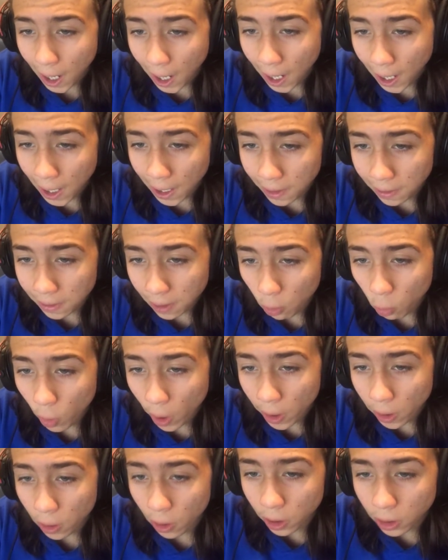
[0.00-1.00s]
and
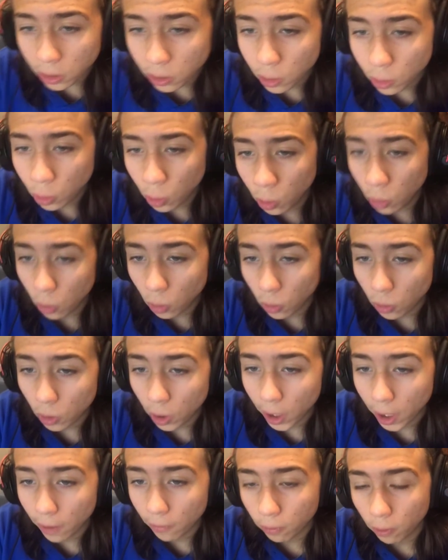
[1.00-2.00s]
we're going to,
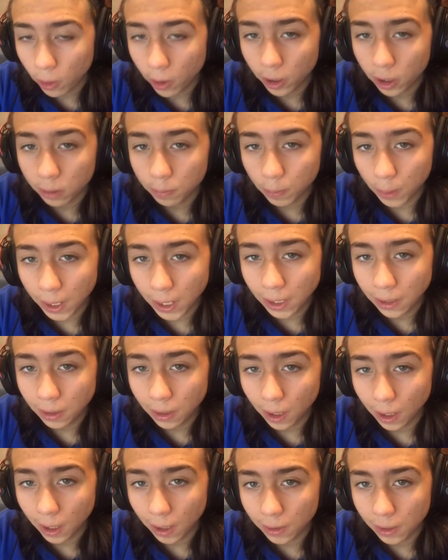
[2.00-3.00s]
for
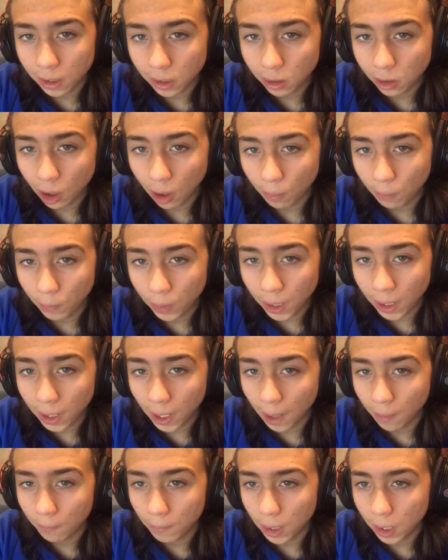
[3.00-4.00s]
explain this topic
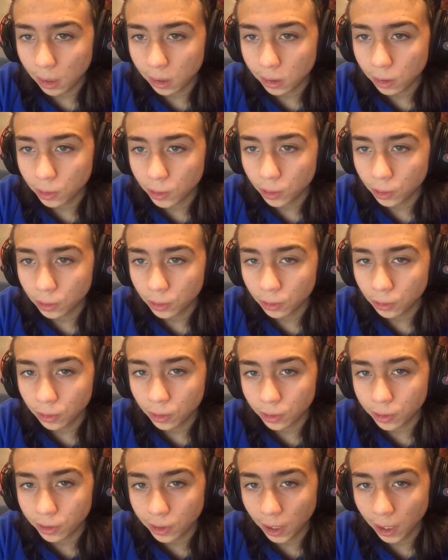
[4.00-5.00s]
and be easier to
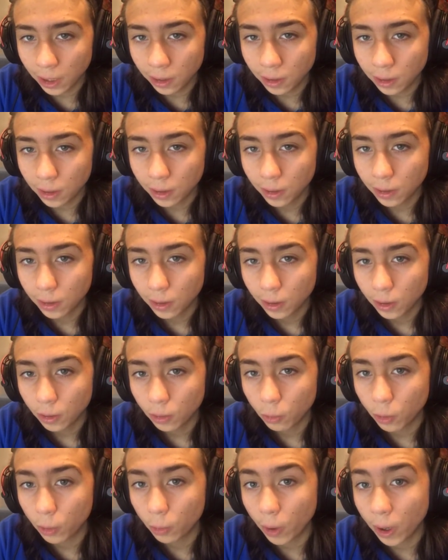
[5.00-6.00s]
understand,
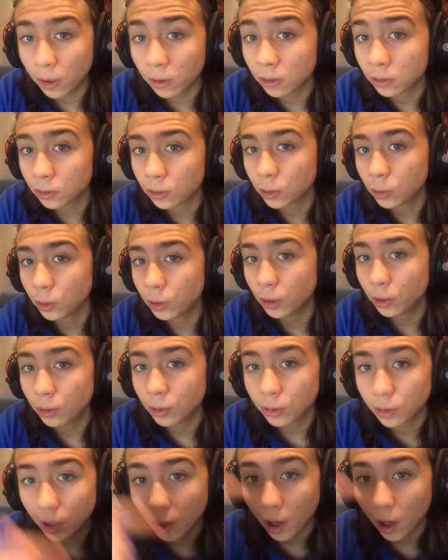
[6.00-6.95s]
we're going to use